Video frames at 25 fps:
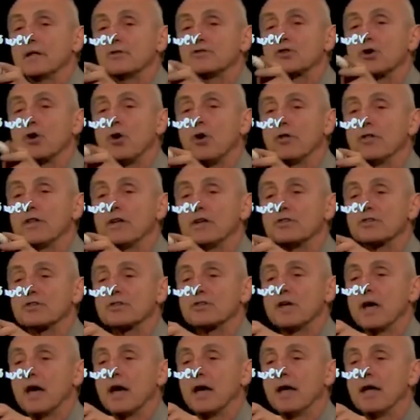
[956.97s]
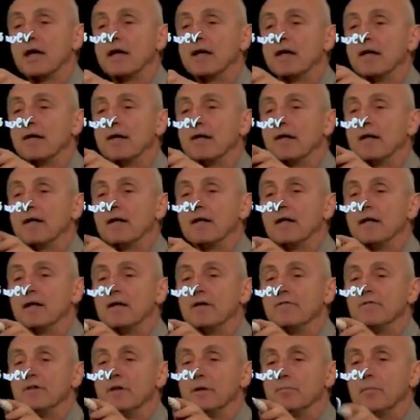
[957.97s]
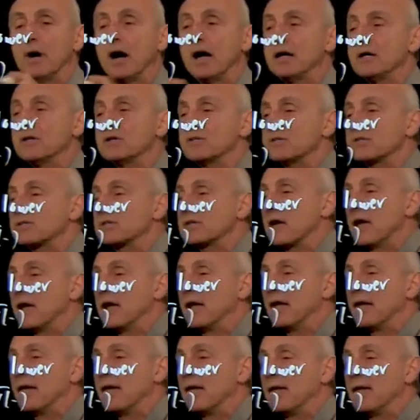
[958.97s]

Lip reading: let's call this V minus